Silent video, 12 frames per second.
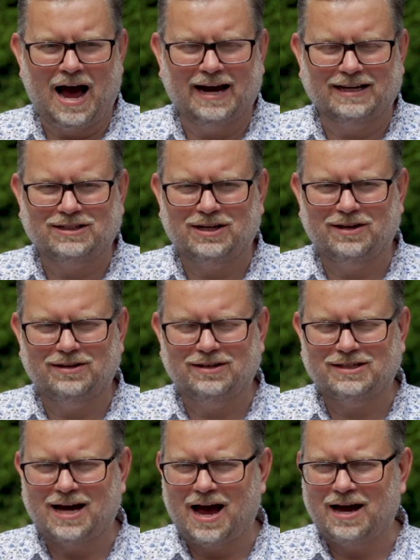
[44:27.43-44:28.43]

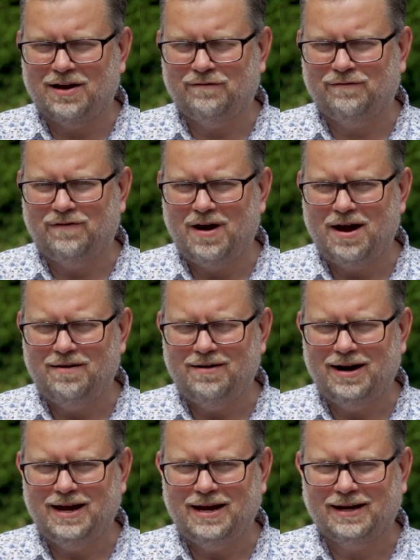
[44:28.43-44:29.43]
accents and a
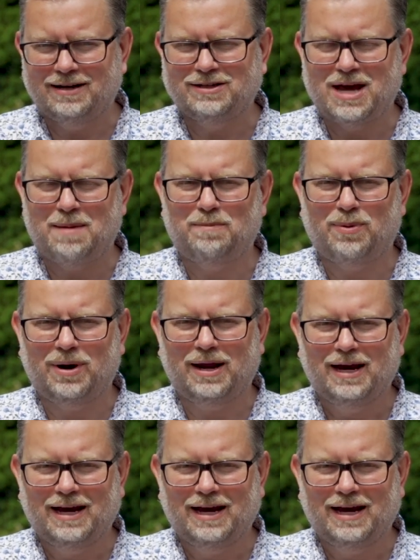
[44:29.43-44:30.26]
very contemporary,